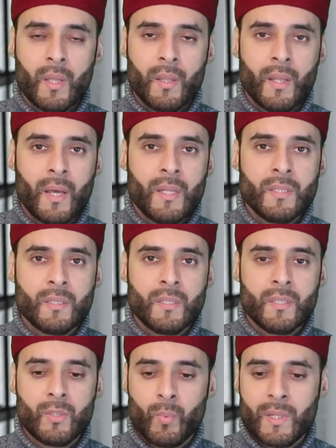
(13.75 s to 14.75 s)
In that
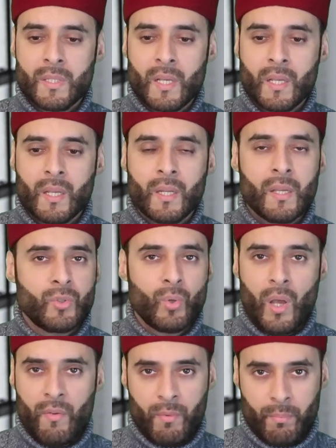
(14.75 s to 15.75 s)
instance, we take it as you
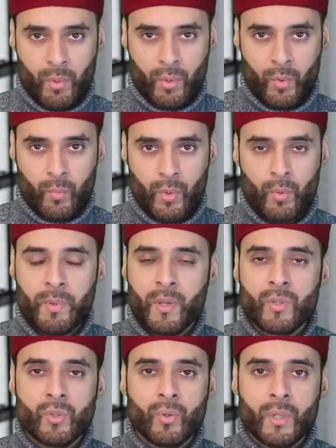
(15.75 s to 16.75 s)
haven't broken wudu
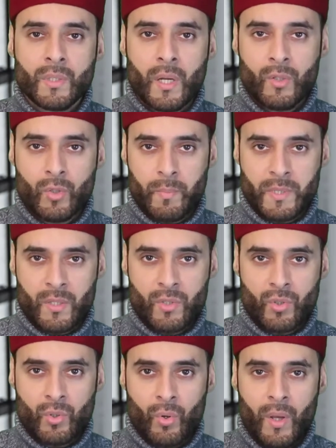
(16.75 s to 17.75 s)
because you're not 100%
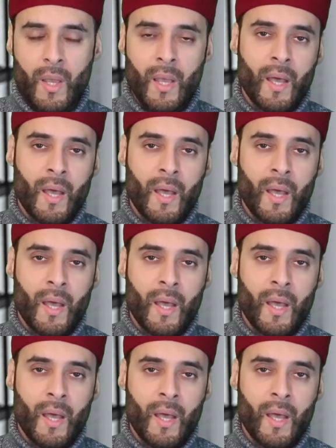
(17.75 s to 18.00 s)
sure.